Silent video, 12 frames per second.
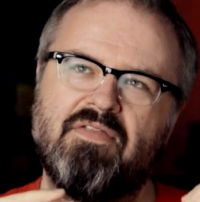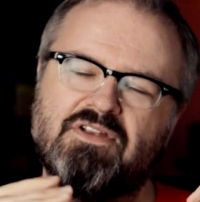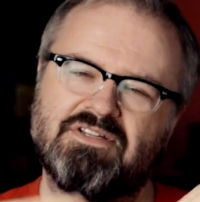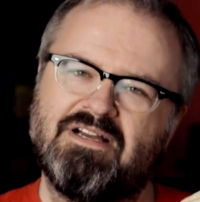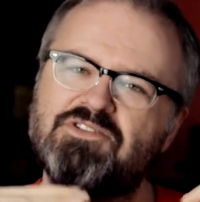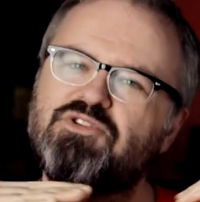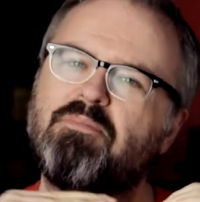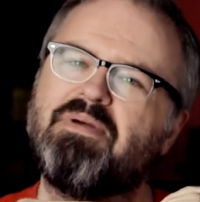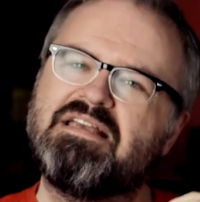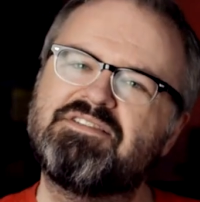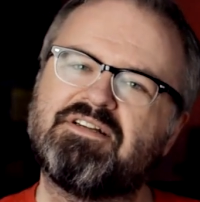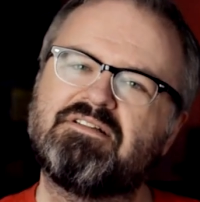the tiles are
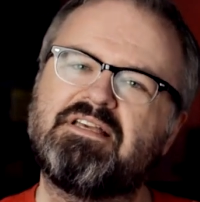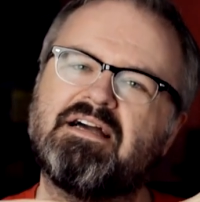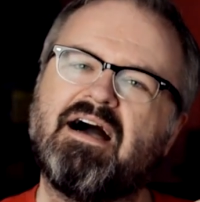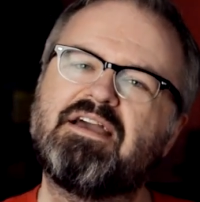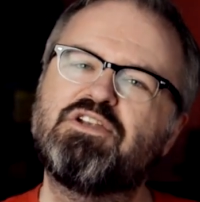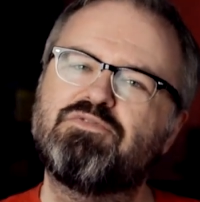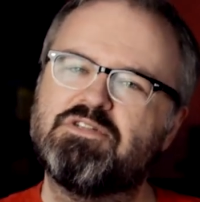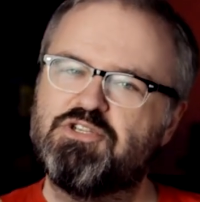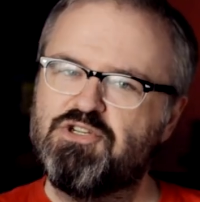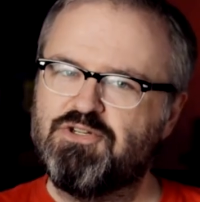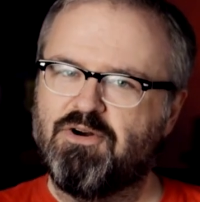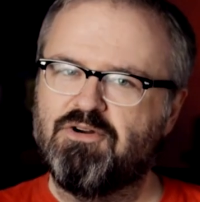basically kind of a
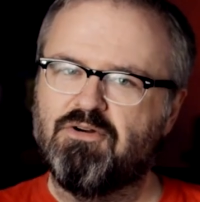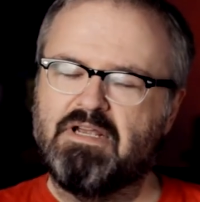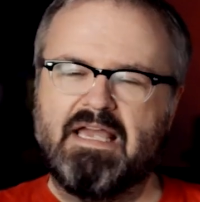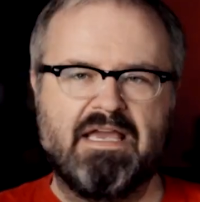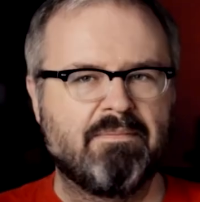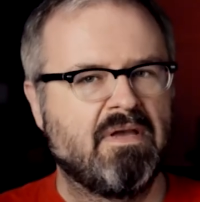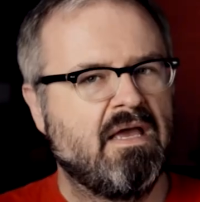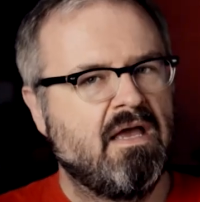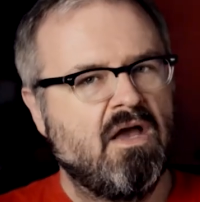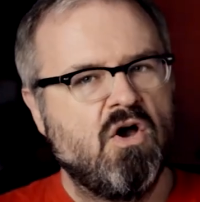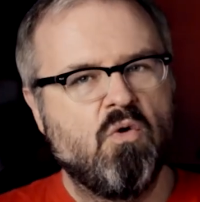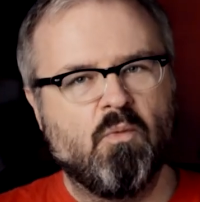starter game.
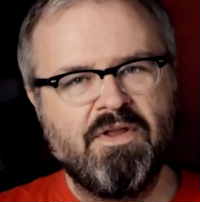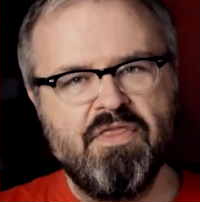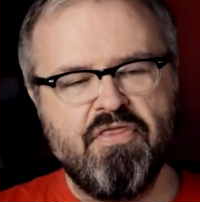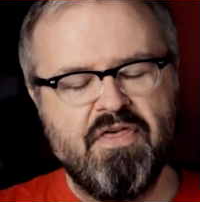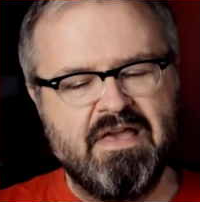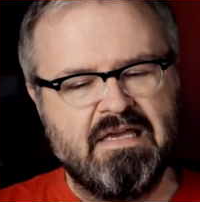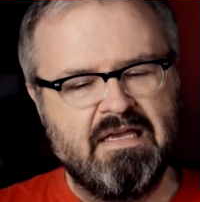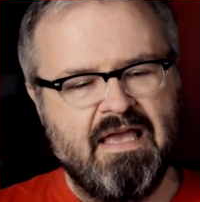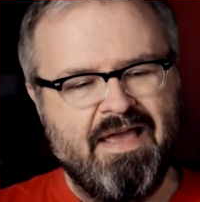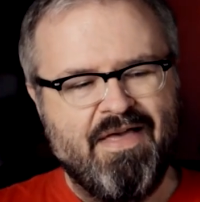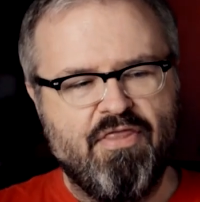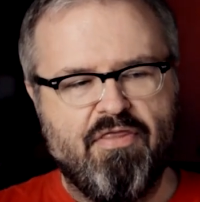One thing
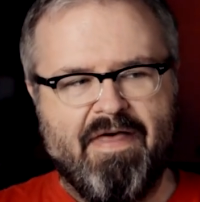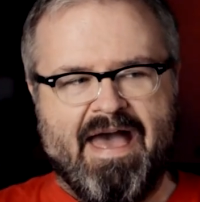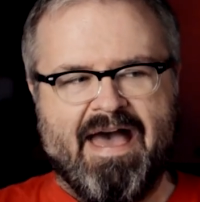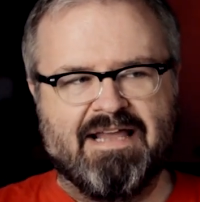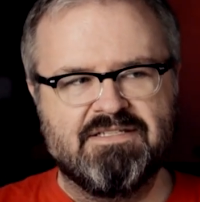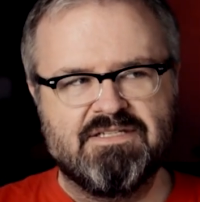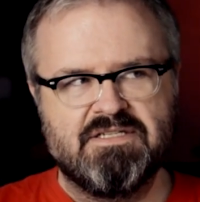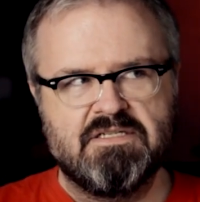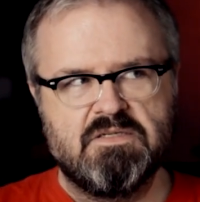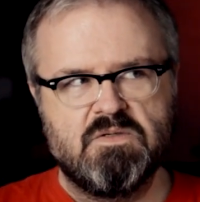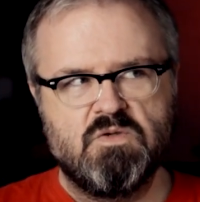that